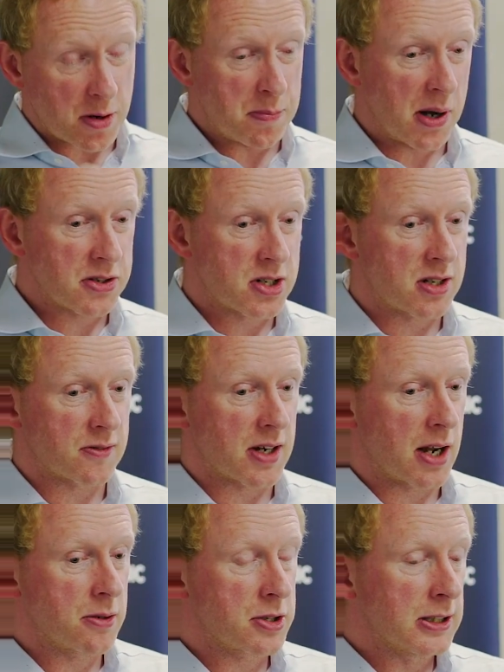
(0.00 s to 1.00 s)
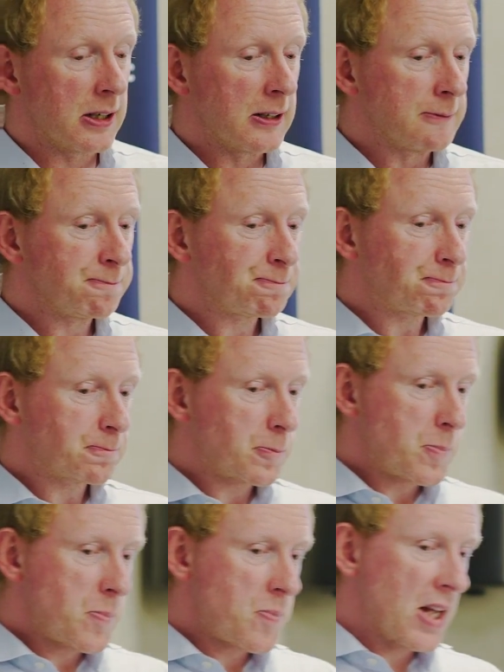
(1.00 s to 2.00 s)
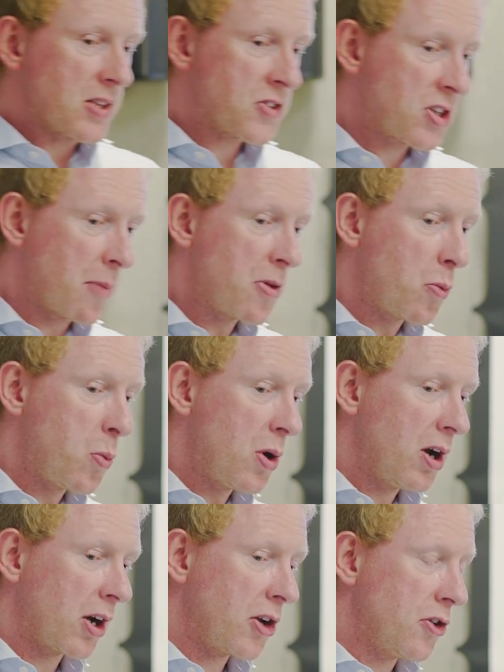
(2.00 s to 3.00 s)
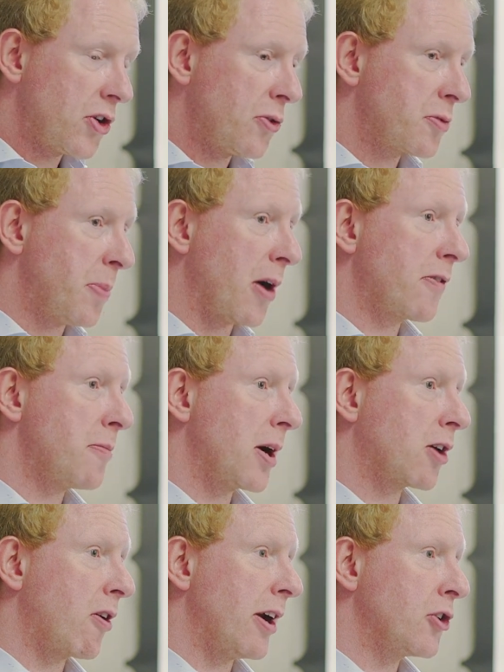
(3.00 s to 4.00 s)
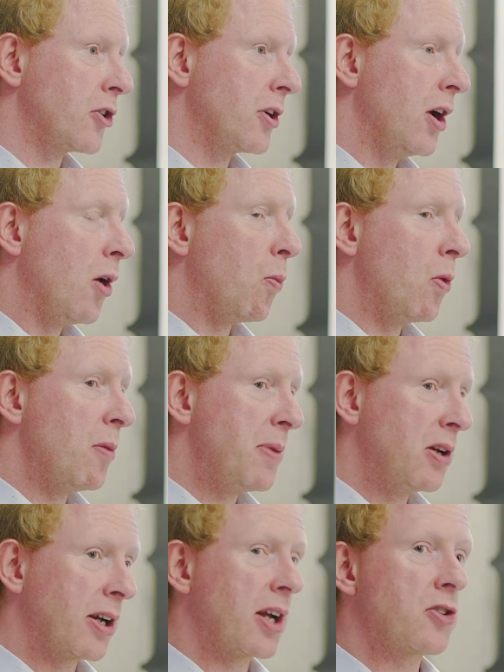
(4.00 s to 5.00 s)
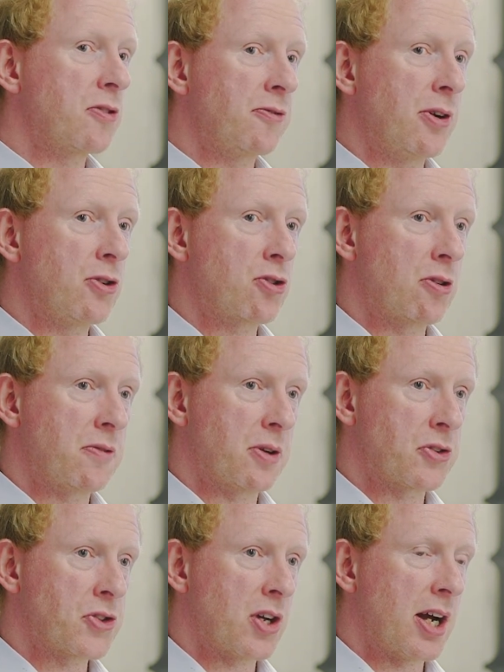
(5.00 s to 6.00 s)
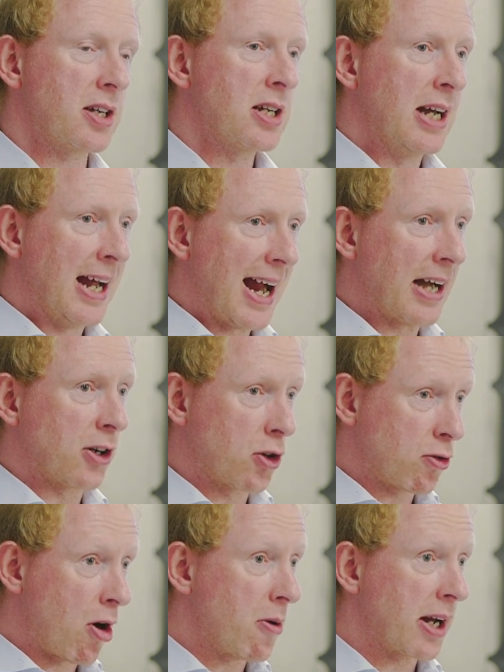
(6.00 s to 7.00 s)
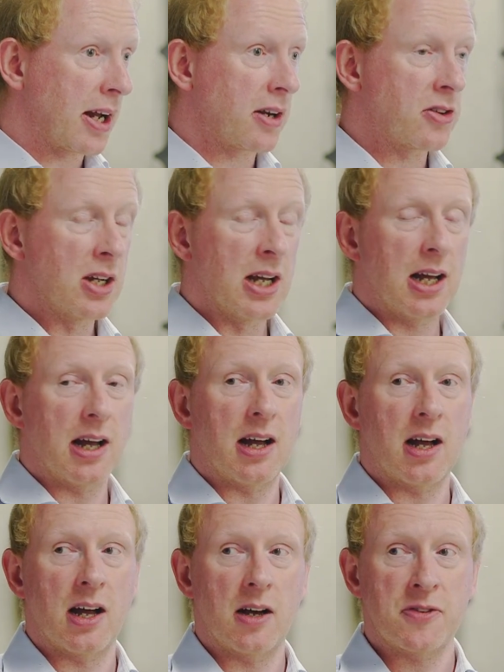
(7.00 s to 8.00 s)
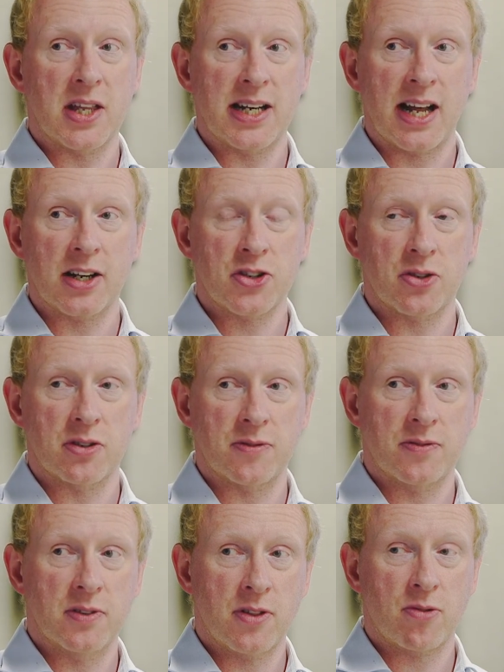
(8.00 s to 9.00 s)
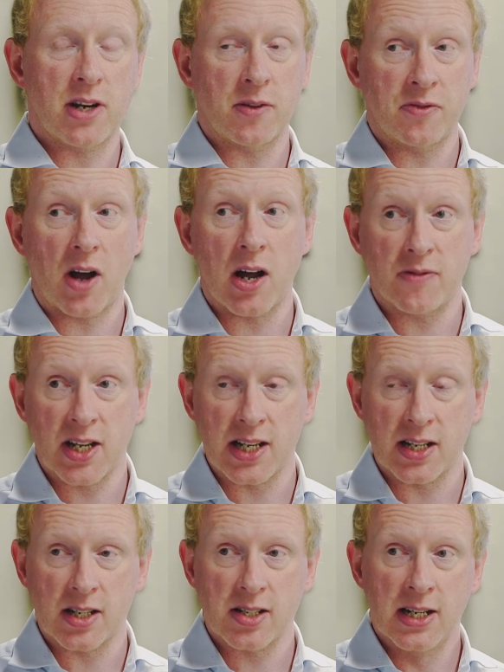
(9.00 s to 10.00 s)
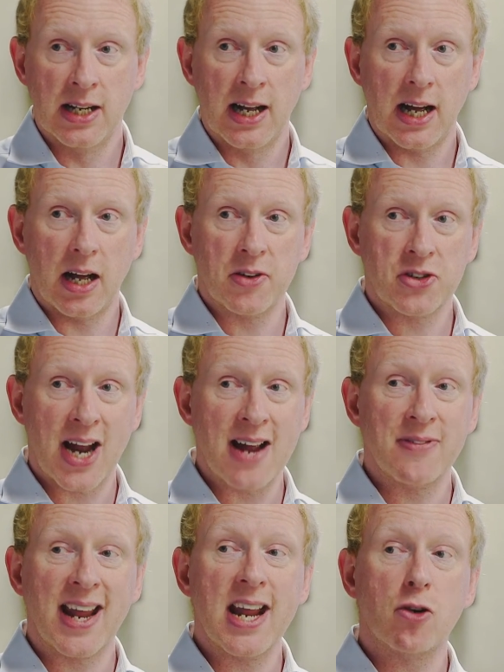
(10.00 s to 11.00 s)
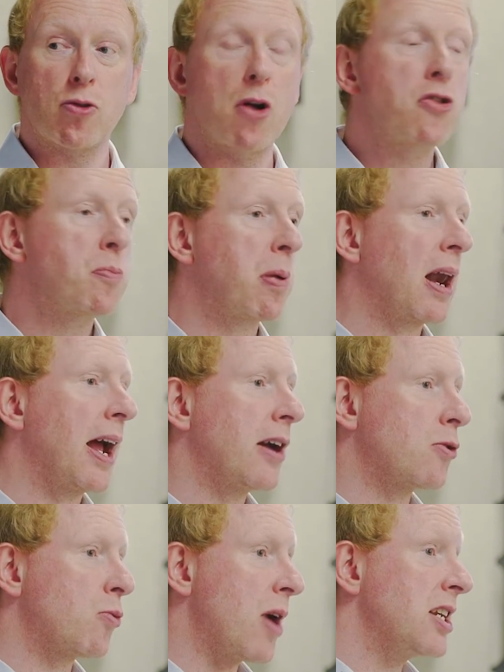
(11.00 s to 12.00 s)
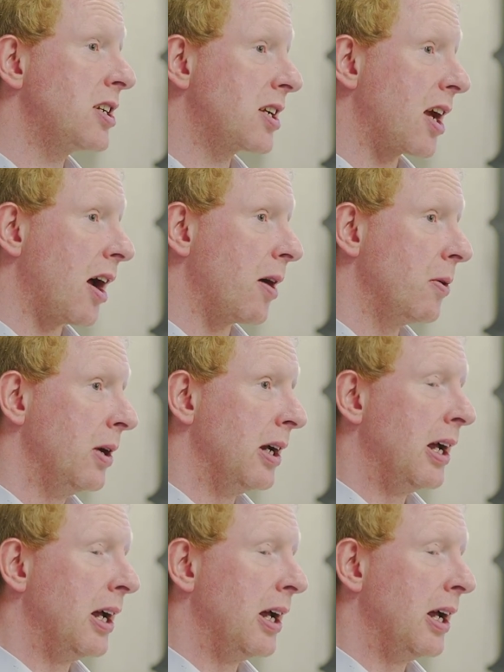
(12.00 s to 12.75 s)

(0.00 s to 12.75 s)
on a positive note. Some of the work you do as part of migration will be looking to the future of your site and growing it for the next sort of 3-5 years. So having a growth plan ready to go